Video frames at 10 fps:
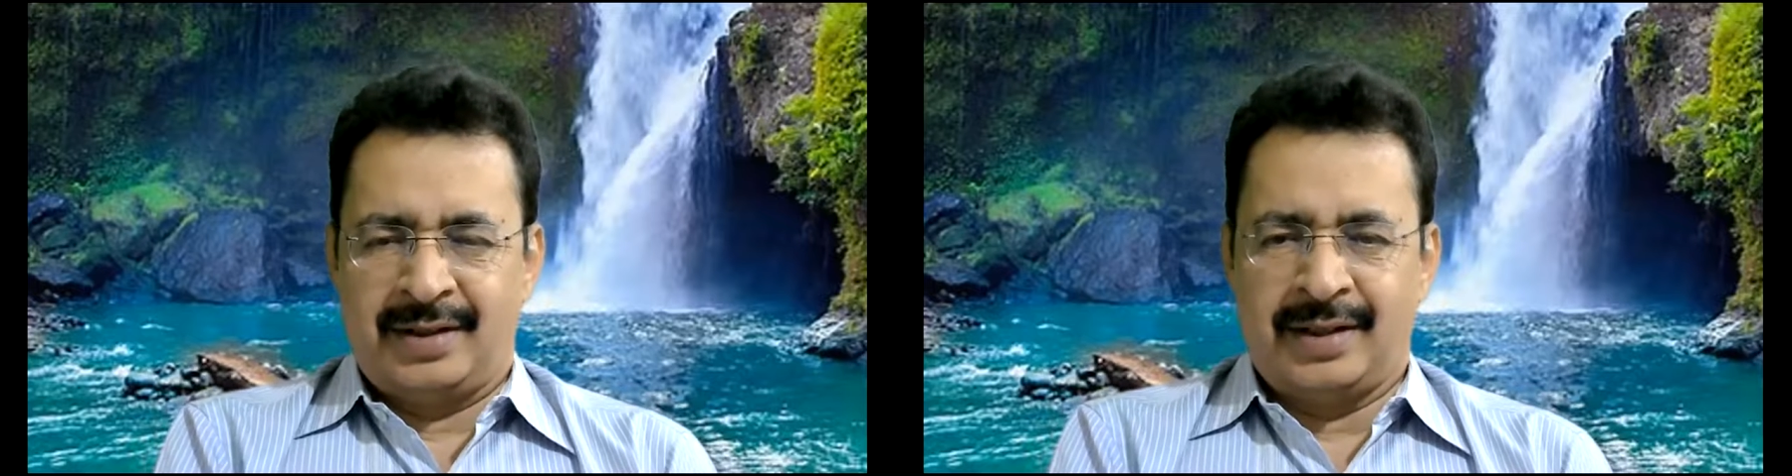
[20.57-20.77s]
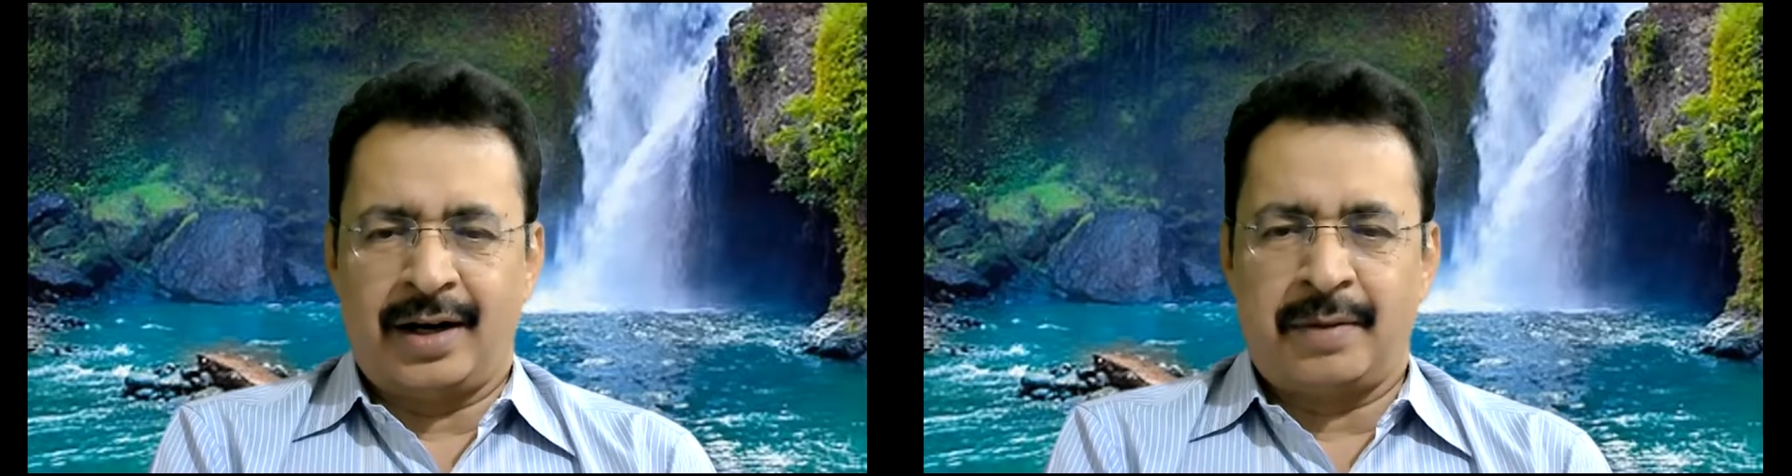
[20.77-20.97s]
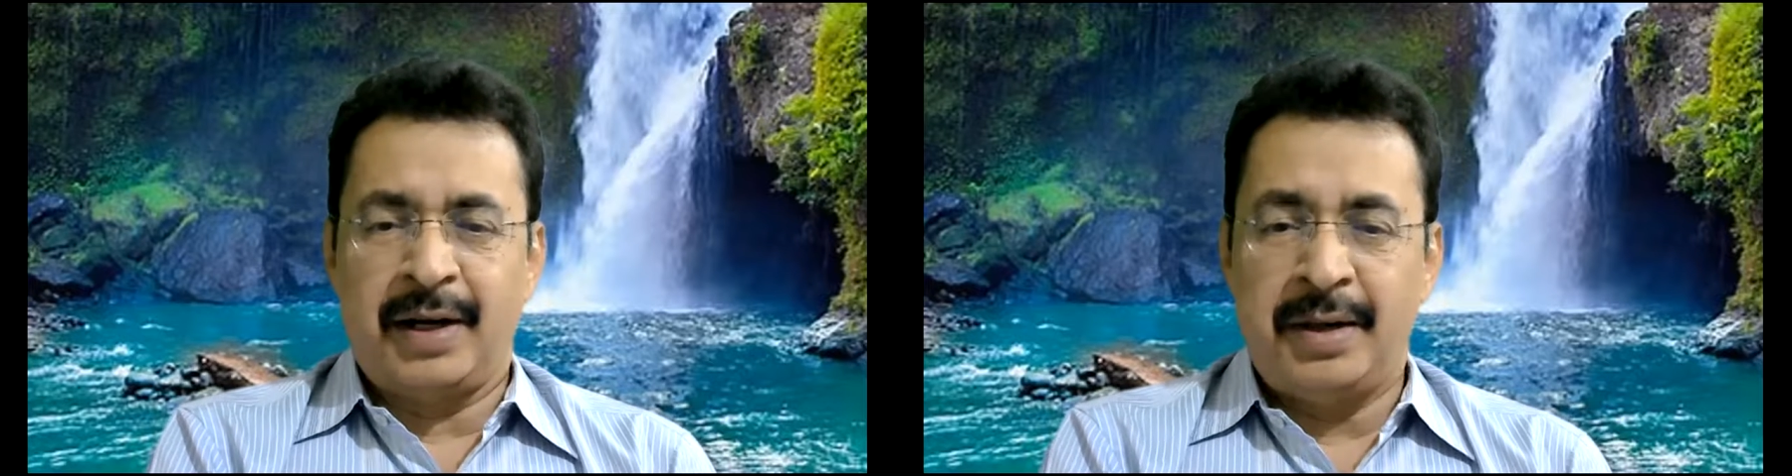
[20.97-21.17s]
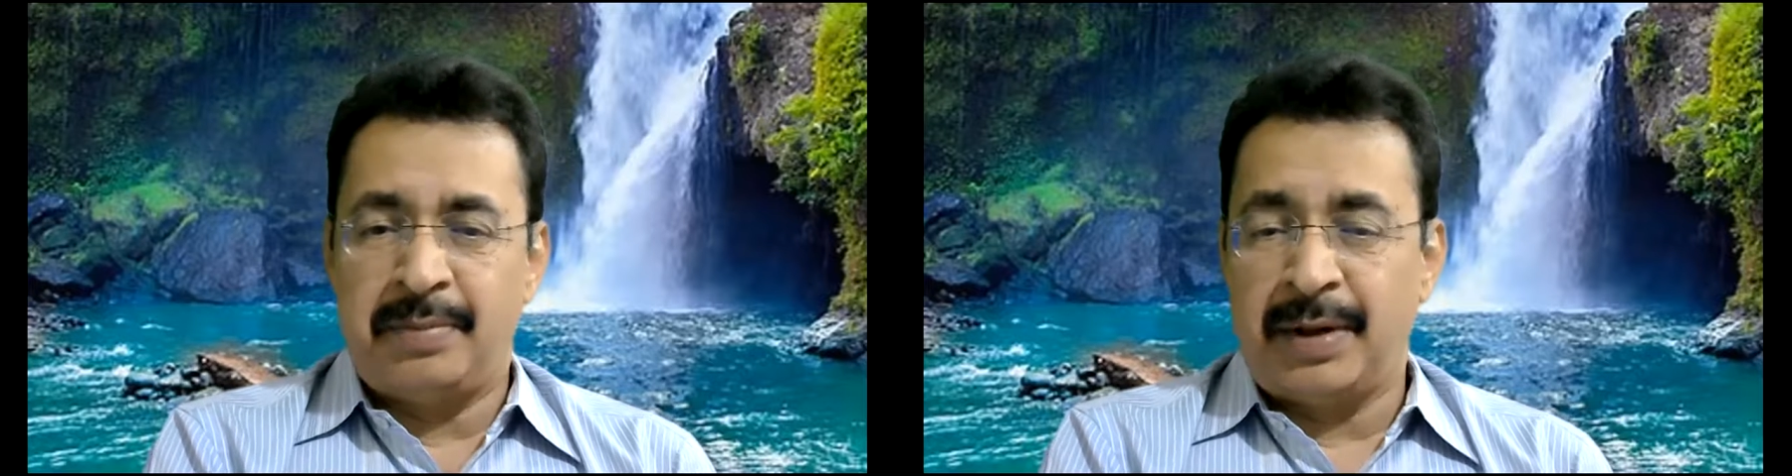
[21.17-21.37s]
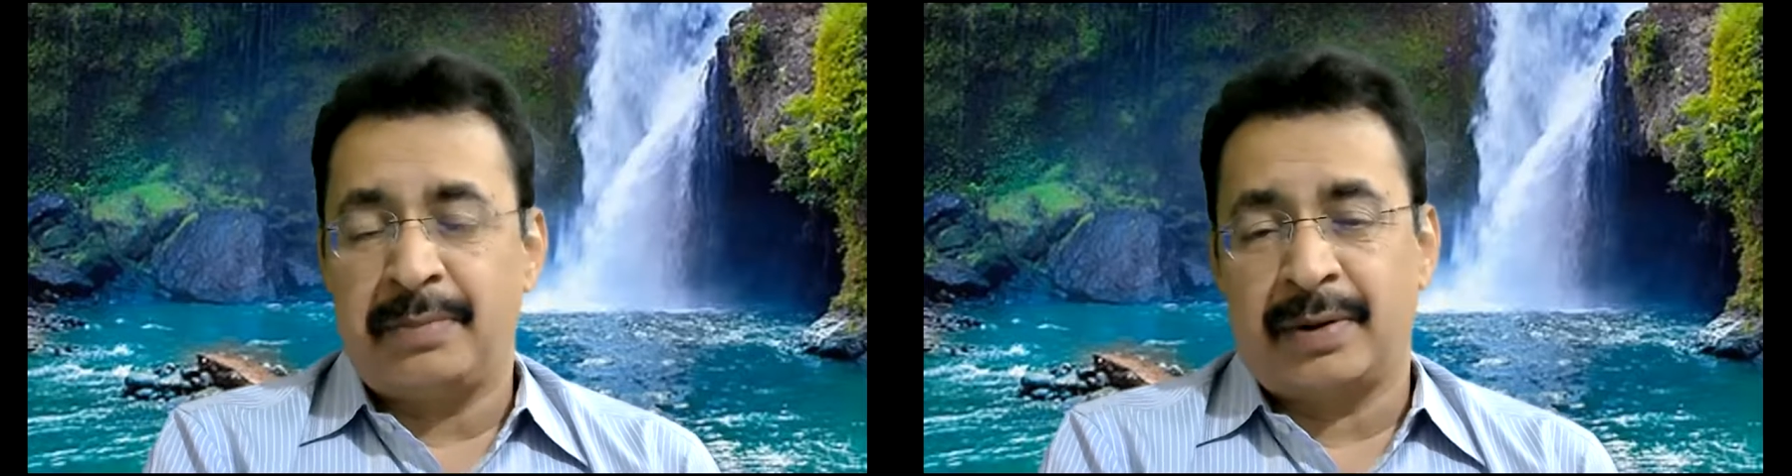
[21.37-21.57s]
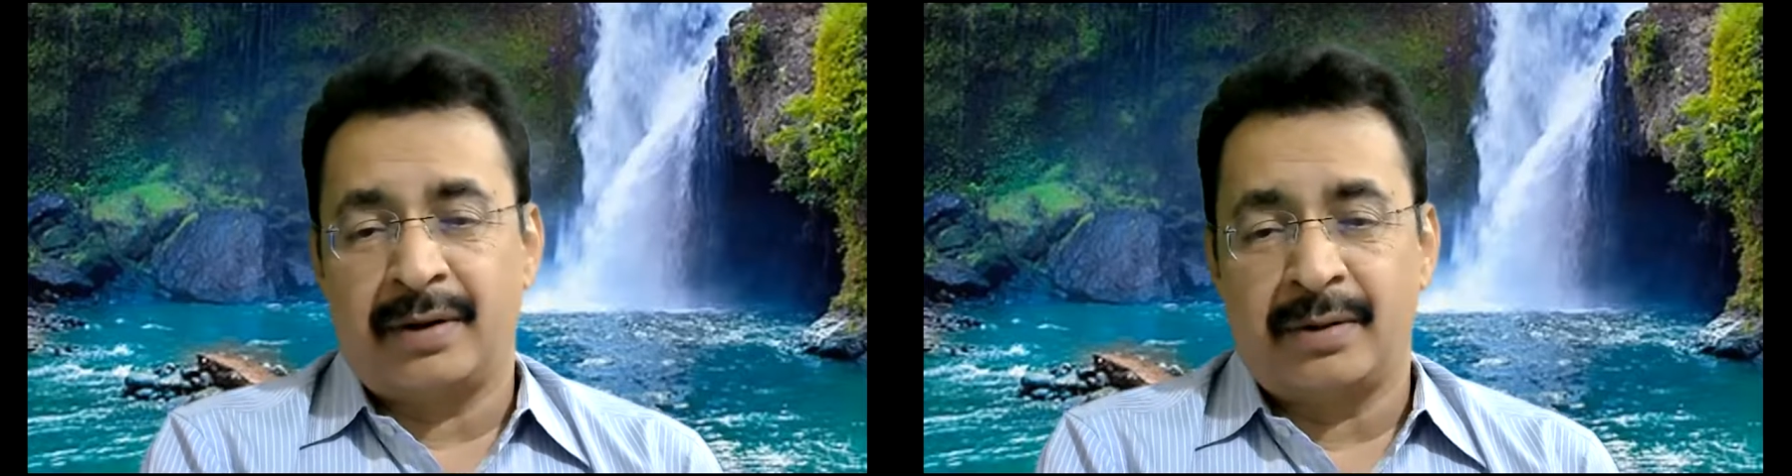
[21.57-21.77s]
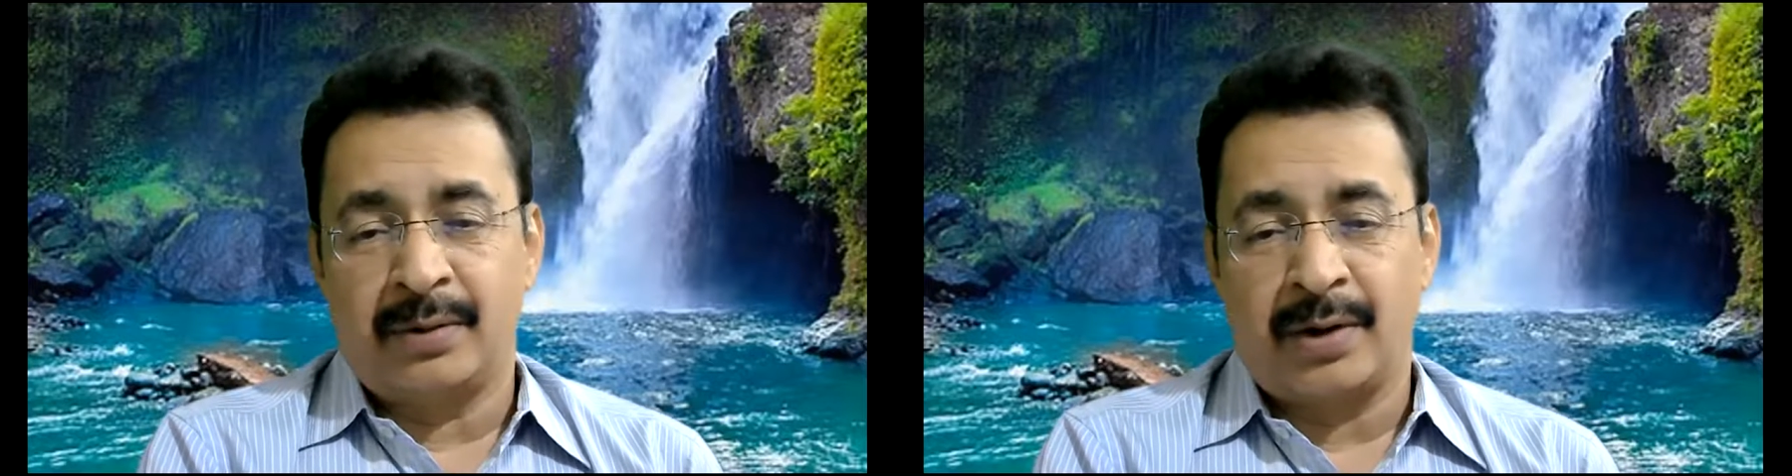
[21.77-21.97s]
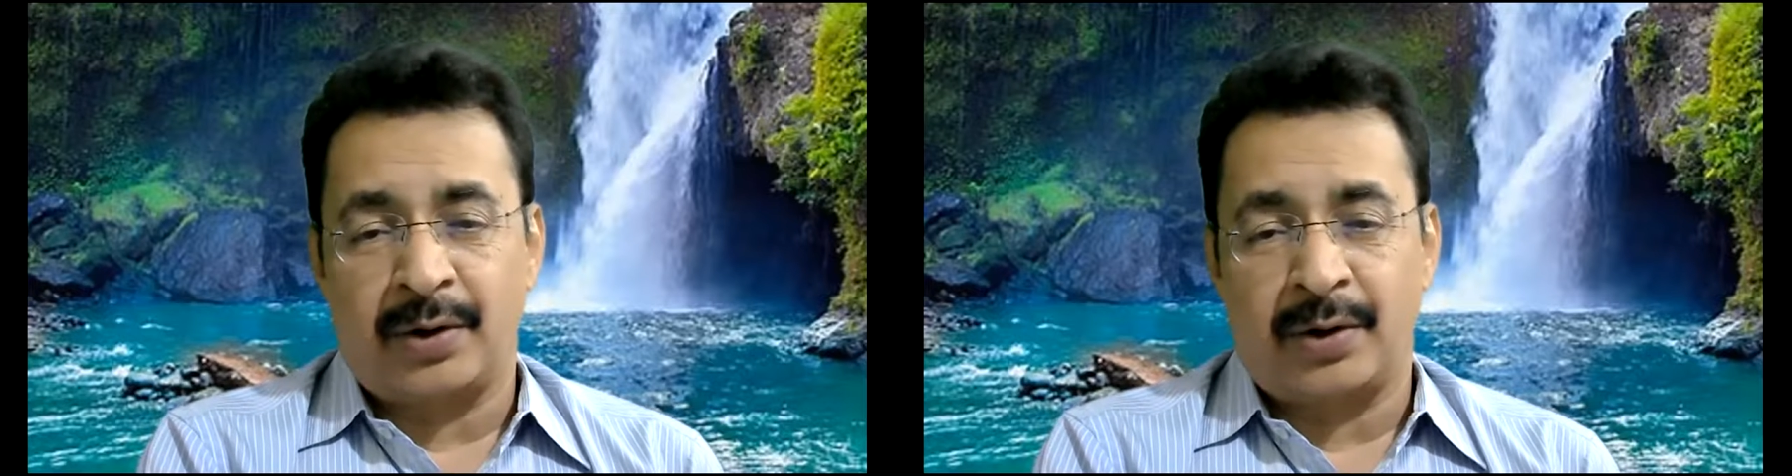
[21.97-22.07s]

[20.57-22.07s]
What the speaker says: There are many people who